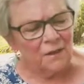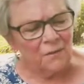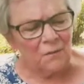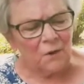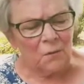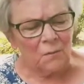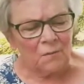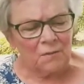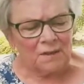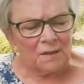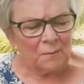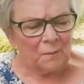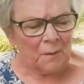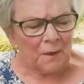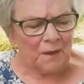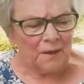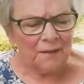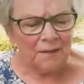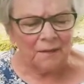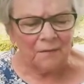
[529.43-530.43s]
the rope
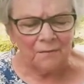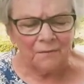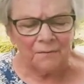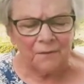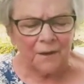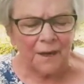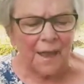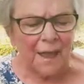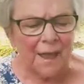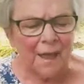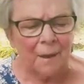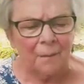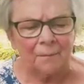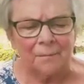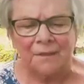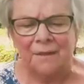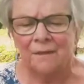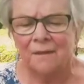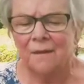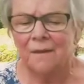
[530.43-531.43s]
spun and
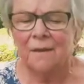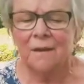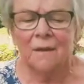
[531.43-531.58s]
flapped.